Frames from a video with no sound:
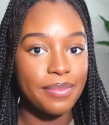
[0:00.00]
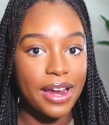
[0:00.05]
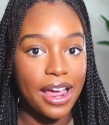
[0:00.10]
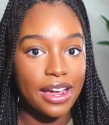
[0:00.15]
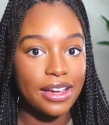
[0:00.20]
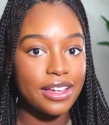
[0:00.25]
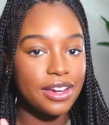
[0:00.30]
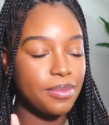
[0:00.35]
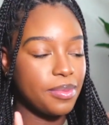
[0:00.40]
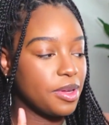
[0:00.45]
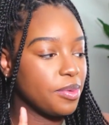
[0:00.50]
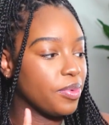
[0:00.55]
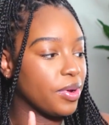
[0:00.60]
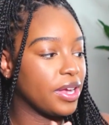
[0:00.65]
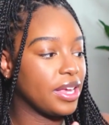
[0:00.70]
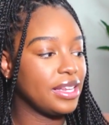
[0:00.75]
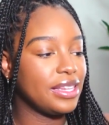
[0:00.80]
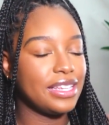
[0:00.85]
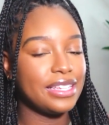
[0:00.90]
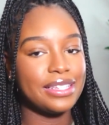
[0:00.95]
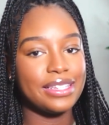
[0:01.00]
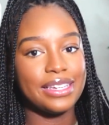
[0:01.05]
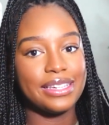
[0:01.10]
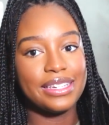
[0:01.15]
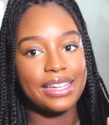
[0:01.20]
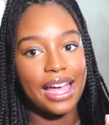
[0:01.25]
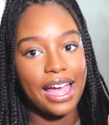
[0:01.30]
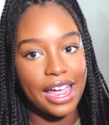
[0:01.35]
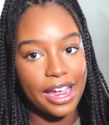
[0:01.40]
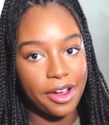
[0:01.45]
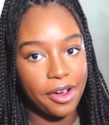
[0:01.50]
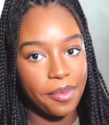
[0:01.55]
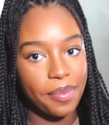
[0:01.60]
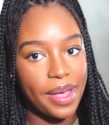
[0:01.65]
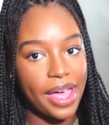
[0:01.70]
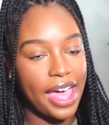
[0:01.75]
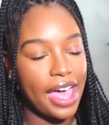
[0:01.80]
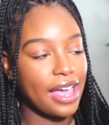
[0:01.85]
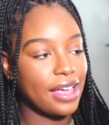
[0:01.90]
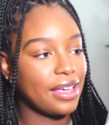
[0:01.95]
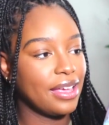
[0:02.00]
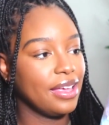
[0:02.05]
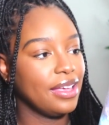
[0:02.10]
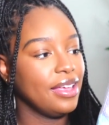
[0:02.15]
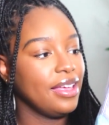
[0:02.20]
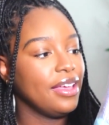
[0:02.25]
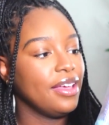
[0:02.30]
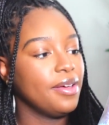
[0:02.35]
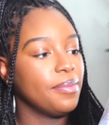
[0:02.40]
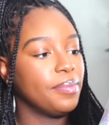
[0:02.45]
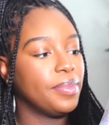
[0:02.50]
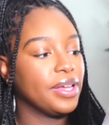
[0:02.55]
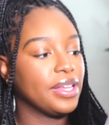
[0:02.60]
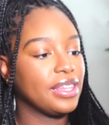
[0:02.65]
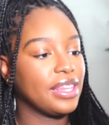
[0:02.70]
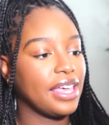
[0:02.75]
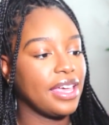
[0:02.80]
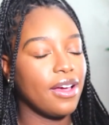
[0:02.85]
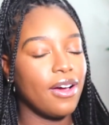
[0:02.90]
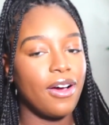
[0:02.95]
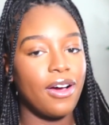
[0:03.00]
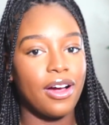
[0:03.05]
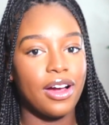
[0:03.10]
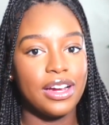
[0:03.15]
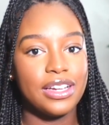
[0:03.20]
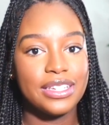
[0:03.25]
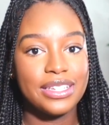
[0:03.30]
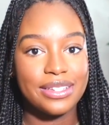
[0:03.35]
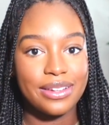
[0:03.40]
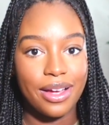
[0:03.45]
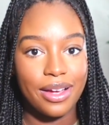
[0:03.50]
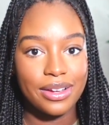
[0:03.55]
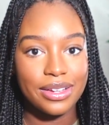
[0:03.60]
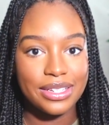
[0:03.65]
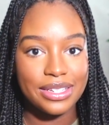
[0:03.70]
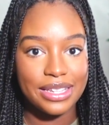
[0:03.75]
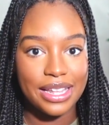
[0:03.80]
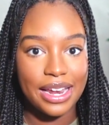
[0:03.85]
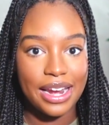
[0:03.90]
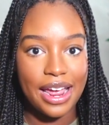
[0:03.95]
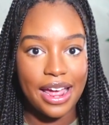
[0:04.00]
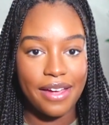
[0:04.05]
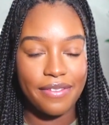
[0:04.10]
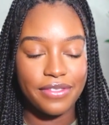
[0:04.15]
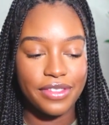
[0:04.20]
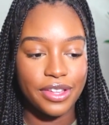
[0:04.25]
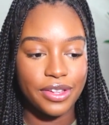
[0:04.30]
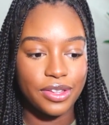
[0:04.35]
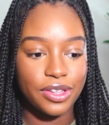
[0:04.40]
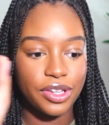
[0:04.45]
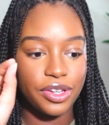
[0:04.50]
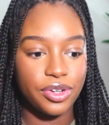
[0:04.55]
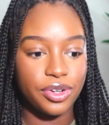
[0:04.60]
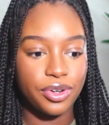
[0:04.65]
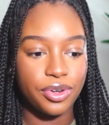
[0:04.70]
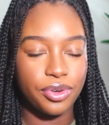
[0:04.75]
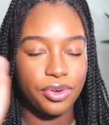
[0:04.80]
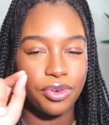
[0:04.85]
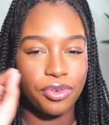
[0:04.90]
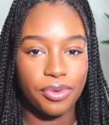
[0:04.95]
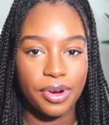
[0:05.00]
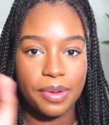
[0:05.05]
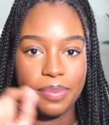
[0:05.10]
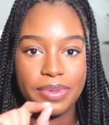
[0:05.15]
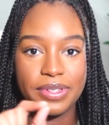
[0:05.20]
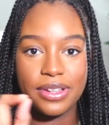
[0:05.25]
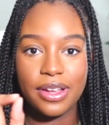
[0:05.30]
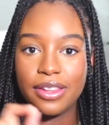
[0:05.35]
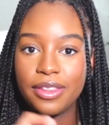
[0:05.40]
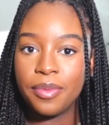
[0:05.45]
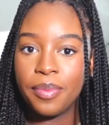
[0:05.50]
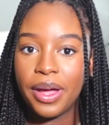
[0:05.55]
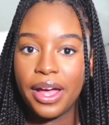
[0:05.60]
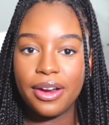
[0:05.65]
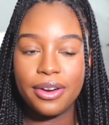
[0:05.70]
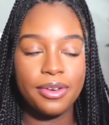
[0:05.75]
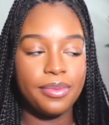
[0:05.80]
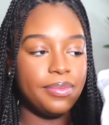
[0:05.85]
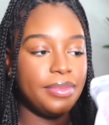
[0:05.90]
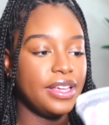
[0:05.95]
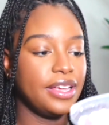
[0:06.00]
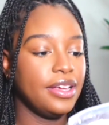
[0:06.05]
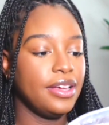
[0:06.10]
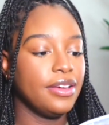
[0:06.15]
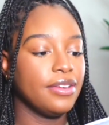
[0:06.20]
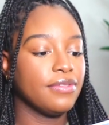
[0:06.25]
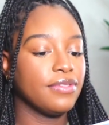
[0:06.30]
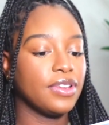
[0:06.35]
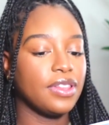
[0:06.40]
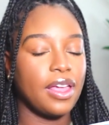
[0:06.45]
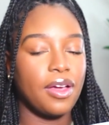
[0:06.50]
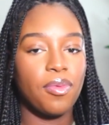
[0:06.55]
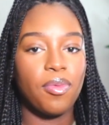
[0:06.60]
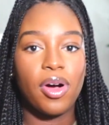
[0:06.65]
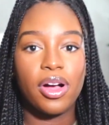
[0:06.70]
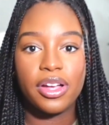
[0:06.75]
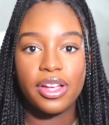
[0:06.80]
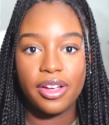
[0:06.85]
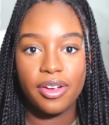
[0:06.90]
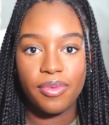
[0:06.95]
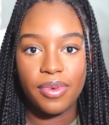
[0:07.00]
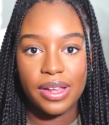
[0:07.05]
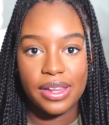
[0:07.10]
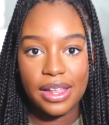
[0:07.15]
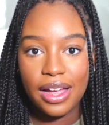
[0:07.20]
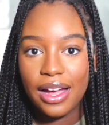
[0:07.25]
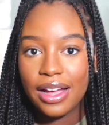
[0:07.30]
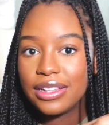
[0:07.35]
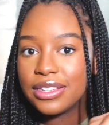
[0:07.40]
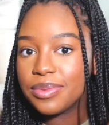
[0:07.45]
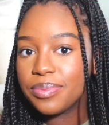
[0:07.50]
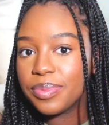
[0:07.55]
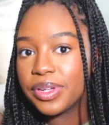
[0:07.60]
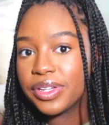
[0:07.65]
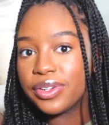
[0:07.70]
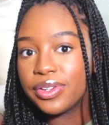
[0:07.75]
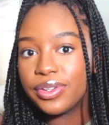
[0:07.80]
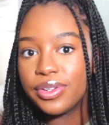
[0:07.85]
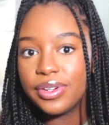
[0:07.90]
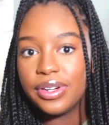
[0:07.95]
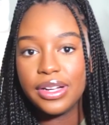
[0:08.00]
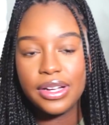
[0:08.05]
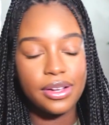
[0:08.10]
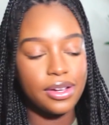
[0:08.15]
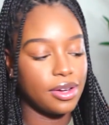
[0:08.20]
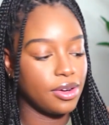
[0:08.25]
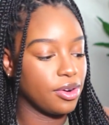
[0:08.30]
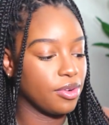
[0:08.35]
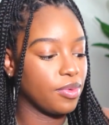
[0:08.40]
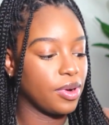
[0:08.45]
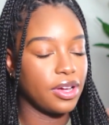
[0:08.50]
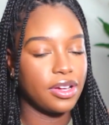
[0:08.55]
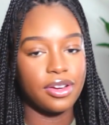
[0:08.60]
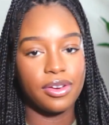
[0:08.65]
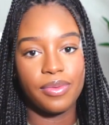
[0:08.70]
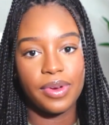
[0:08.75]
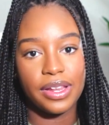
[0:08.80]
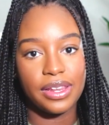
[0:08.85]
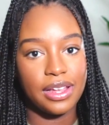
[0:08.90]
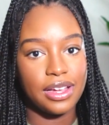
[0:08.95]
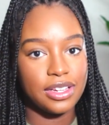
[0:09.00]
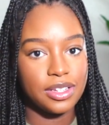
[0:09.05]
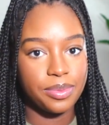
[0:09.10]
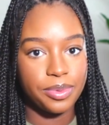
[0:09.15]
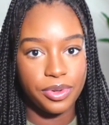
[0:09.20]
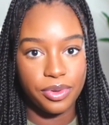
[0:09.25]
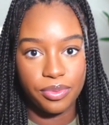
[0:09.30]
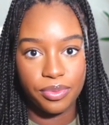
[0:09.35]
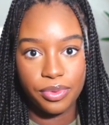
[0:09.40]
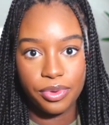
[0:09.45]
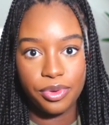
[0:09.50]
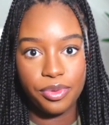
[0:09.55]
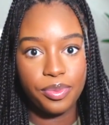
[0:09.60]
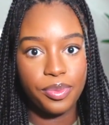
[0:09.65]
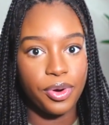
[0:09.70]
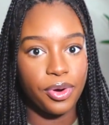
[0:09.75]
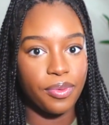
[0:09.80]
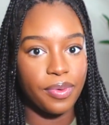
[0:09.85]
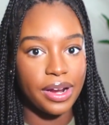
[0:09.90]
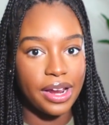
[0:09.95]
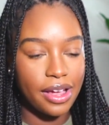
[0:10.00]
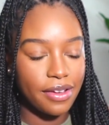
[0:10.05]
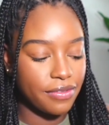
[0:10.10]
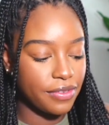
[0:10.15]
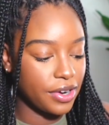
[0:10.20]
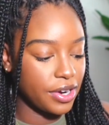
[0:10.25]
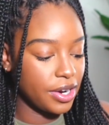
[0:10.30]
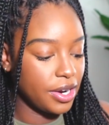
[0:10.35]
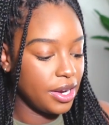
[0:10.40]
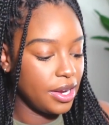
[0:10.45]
not going to be bringing this entire pack, but they are socks that have the little grips on the bottom for like walking around the hospital or walking around the hospital room or whatever,